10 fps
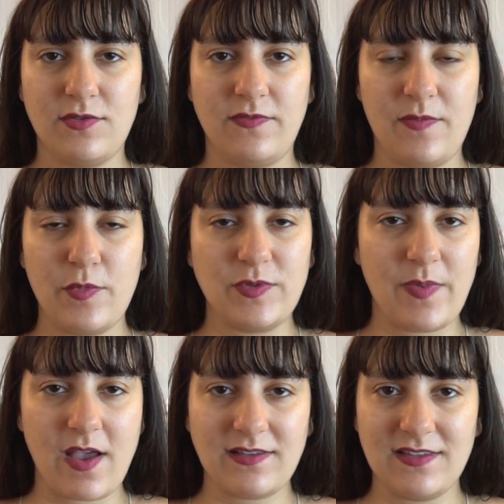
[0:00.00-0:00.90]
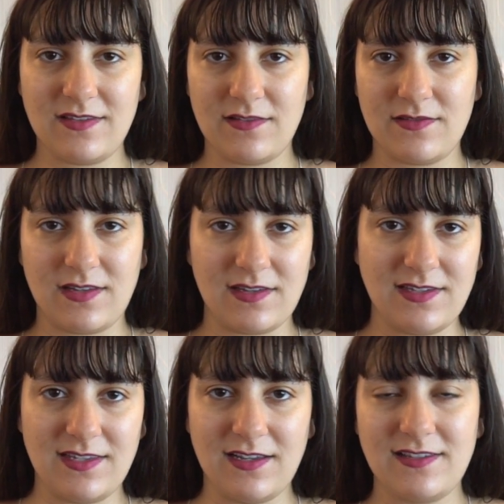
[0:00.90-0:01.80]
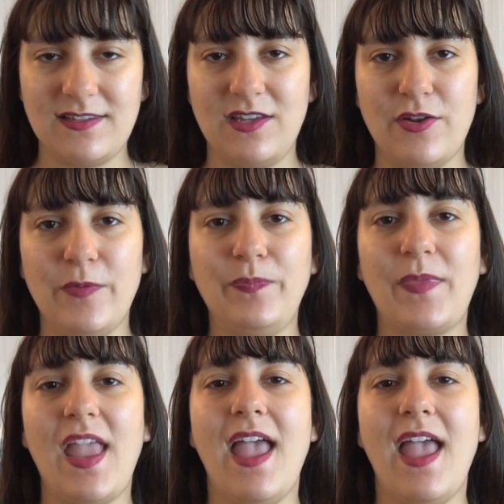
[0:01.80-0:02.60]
from those boxes, those sticks, you know.